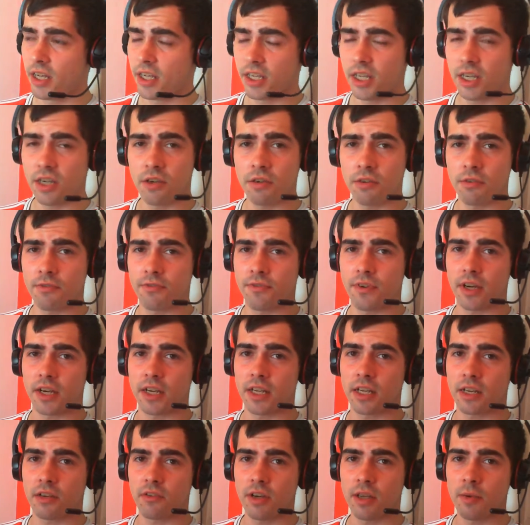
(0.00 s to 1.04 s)
you couldn't
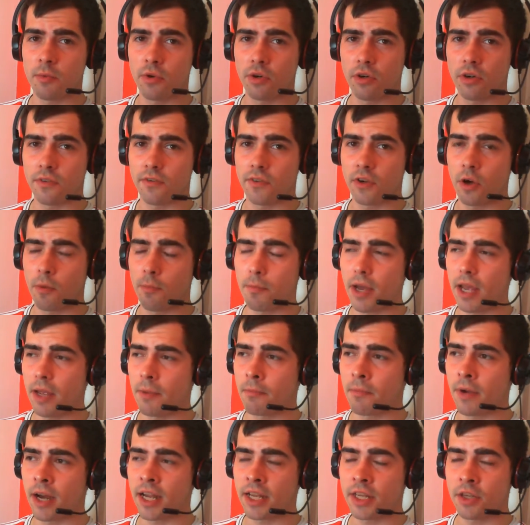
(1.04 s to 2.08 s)
fucking agree more. If you're a
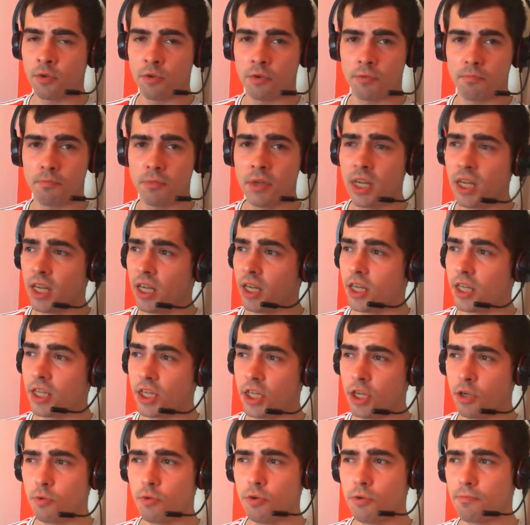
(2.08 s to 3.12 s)
betting man, you
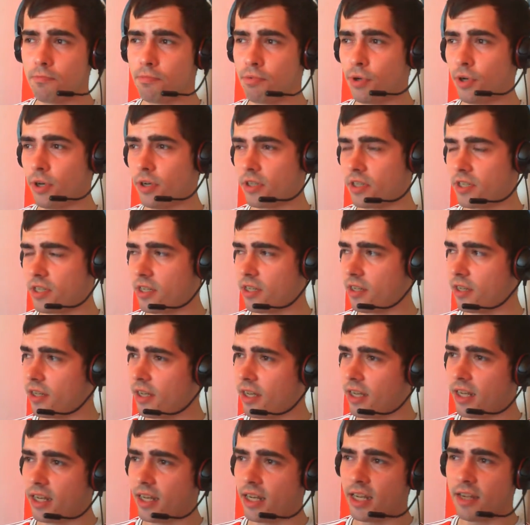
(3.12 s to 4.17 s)
would put
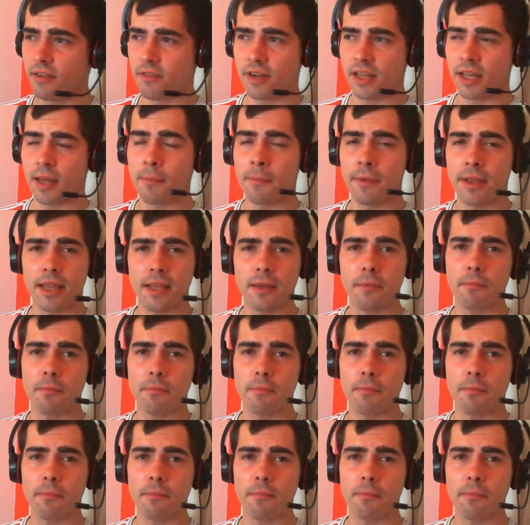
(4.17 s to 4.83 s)
literally £1 million